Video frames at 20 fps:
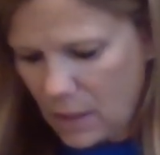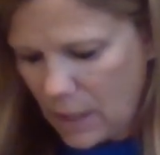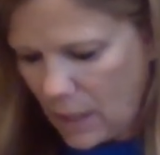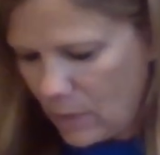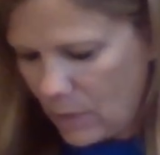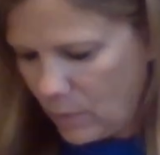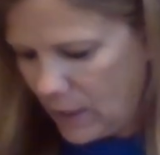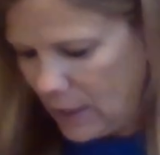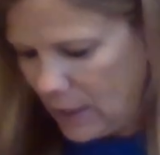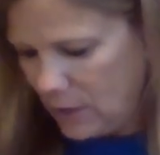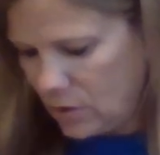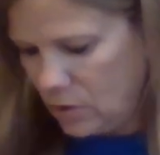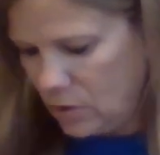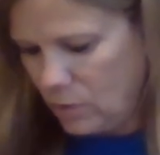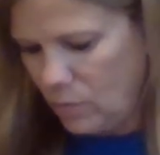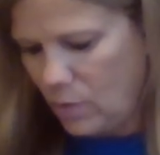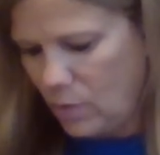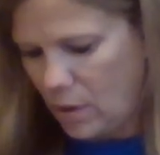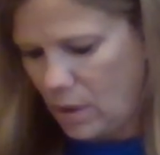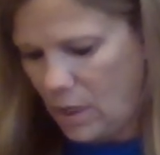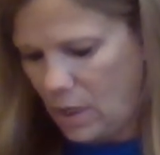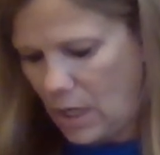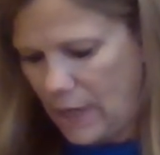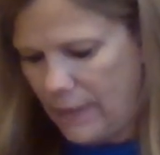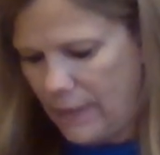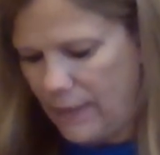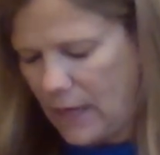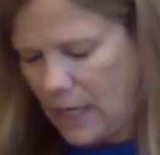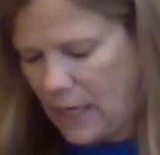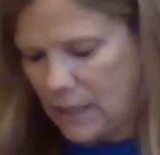can't wait to work
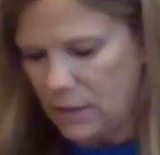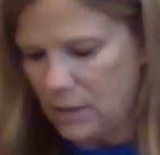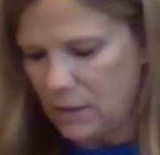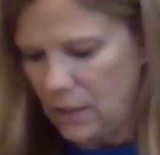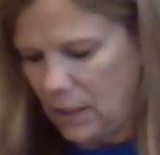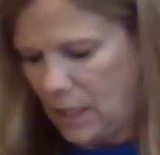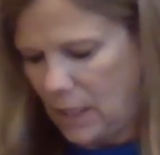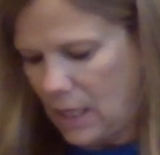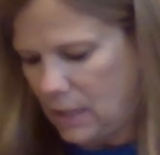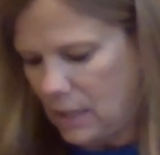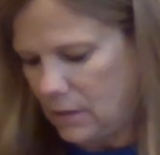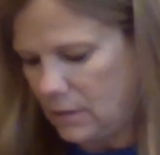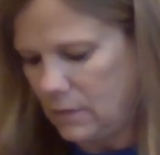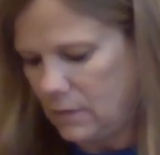on that again.